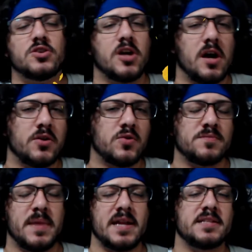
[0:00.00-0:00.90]
Condors
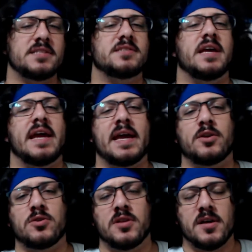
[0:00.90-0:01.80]
manages to
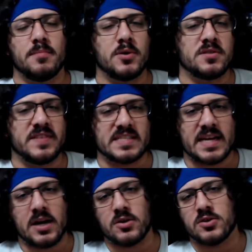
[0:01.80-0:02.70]
handle most of its
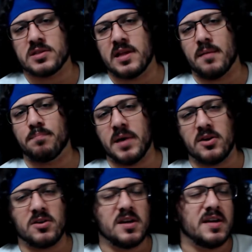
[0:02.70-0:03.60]
characters a lot
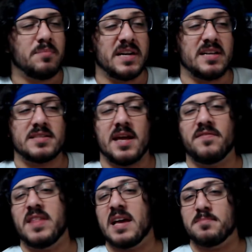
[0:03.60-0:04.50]
better, but it doesn't
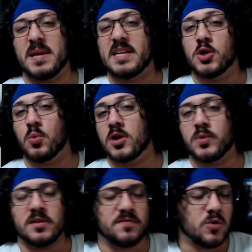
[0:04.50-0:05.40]
have as many to work
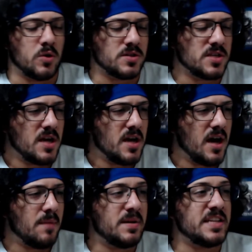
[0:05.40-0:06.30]
with, of course.
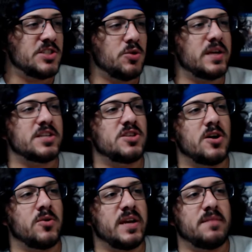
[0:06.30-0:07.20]
But in doing
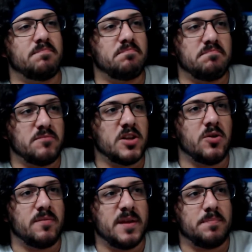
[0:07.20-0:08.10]
so, it
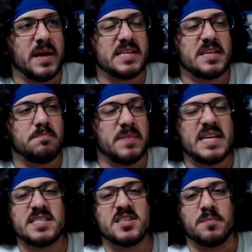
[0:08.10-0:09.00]
makes it
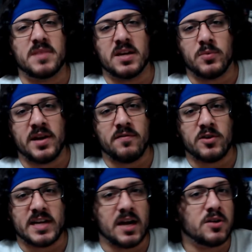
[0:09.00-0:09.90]
mean something whenever
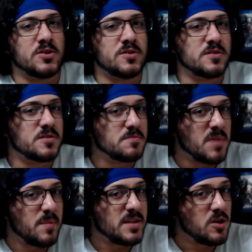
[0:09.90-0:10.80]
characters
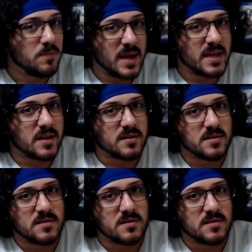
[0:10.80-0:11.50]
maybe don't make it.